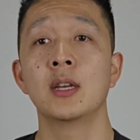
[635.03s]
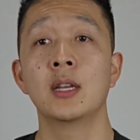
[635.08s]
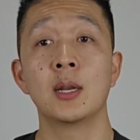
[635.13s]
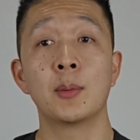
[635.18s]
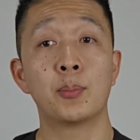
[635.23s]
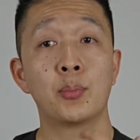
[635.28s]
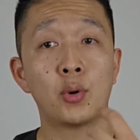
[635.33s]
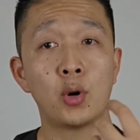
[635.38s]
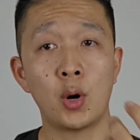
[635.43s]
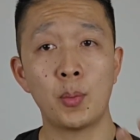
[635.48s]

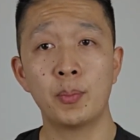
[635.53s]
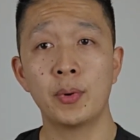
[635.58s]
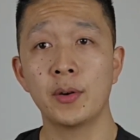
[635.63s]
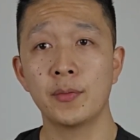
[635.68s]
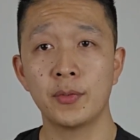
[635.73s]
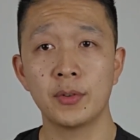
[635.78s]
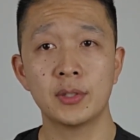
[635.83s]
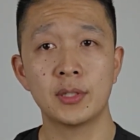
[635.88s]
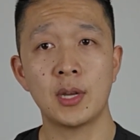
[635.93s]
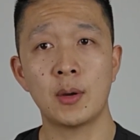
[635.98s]
and
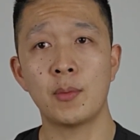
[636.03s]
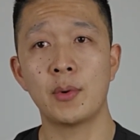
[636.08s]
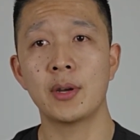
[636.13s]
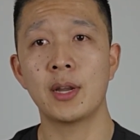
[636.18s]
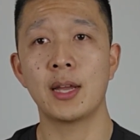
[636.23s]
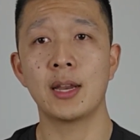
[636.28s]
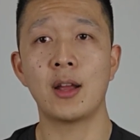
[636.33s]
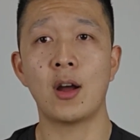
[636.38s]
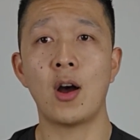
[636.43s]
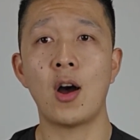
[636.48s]
appropriate for
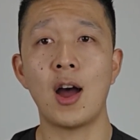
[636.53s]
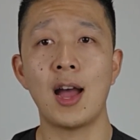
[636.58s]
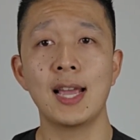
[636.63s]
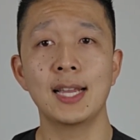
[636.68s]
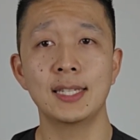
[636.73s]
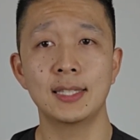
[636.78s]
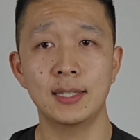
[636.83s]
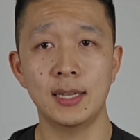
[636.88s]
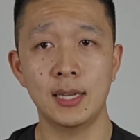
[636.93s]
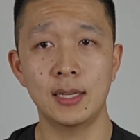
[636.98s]
someone at a
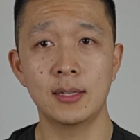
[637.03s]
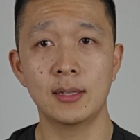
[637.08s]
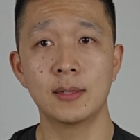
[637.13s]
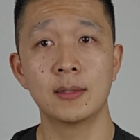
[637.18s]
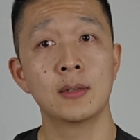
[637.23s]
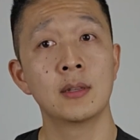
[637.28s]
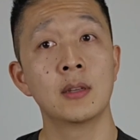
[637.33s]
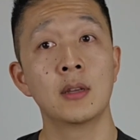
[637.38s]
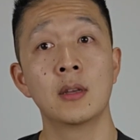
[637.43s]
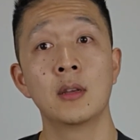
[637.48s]
higher standard.